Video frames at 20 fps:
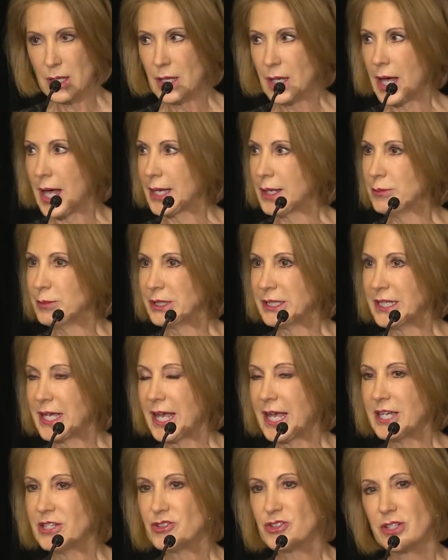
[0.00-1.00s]
I am
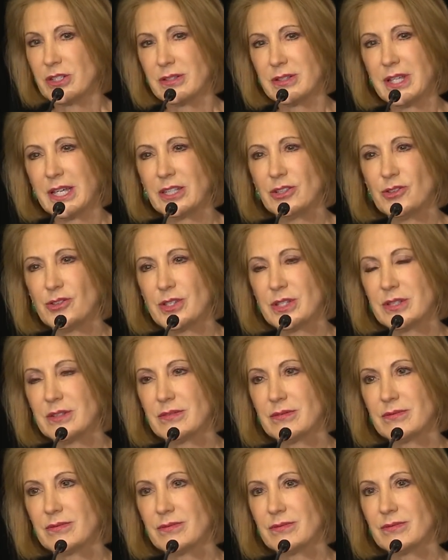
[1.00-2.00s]
engaged in things
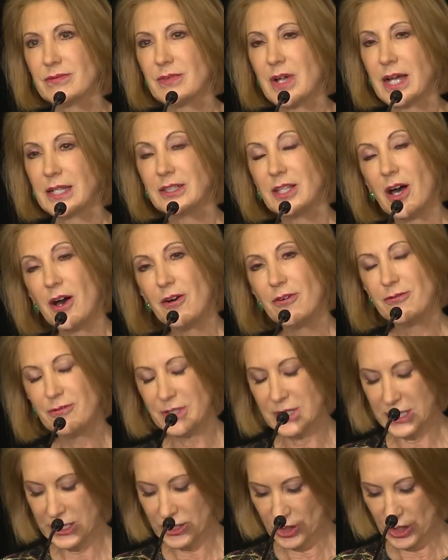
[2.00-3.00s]
that I love
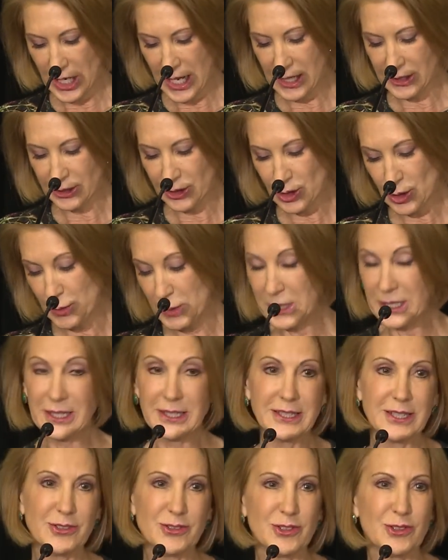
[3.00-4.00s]
and that challenge me,
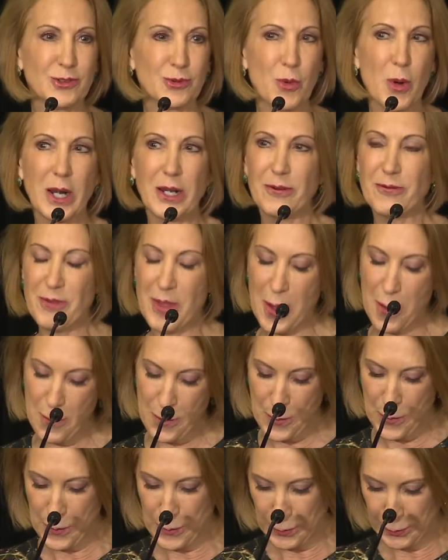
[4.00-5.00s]
and this is one of them.